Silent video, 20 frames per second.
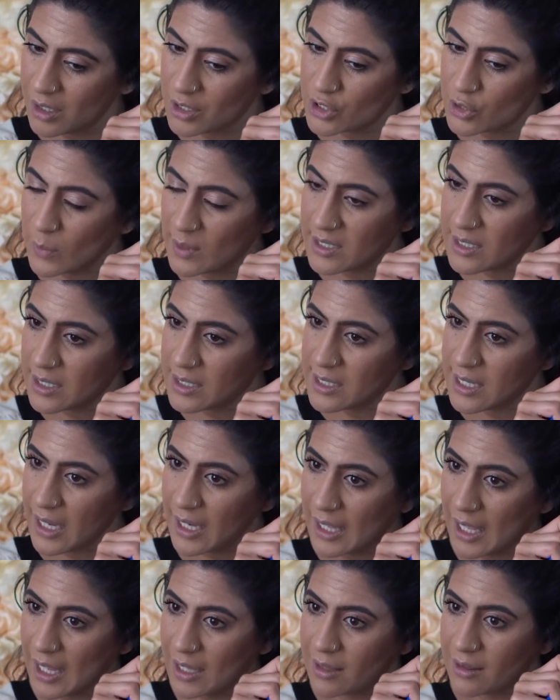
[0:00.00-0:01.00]
So I did
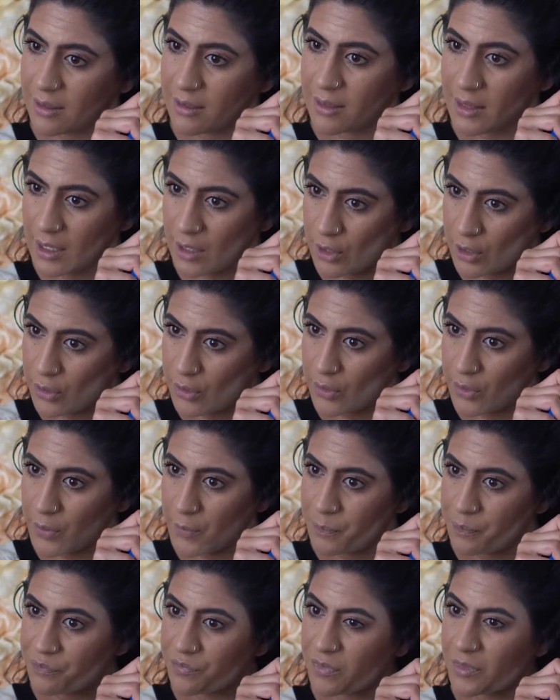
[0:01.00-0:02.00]
take a
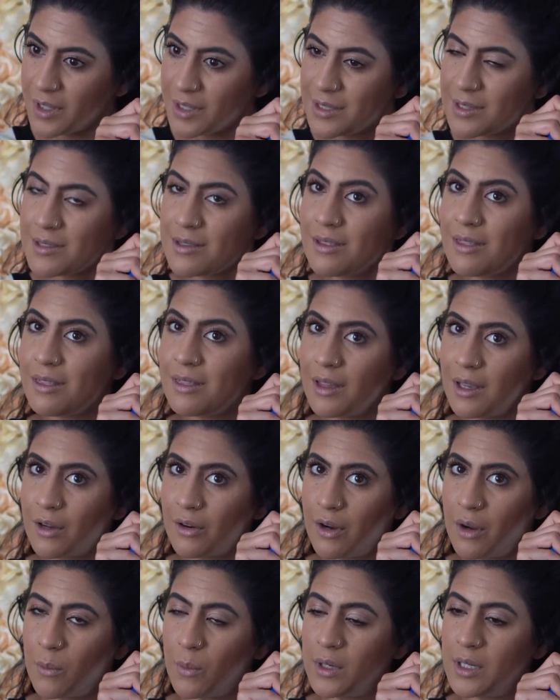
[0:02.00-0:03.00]
thicker, this is a
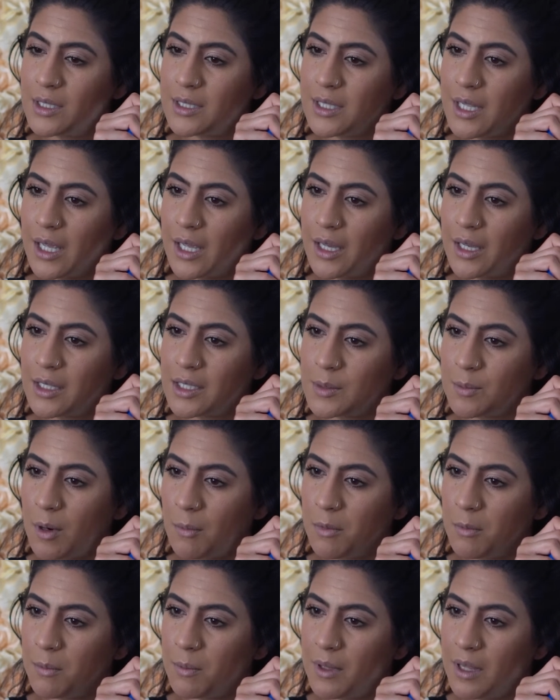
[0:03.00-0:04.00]
thicker, I want to say it's
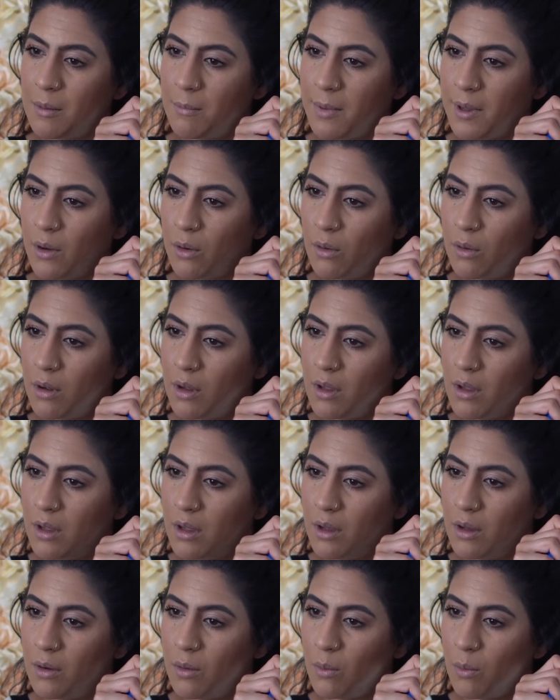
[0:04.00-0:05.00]
probably about
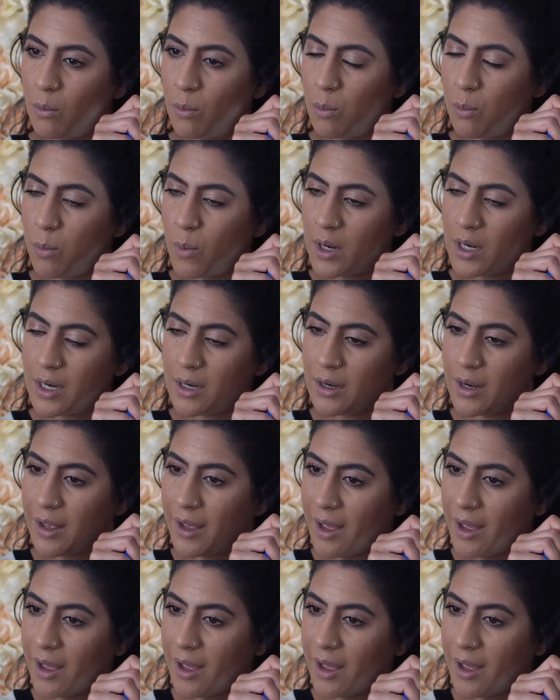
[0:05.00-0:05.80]
1.5,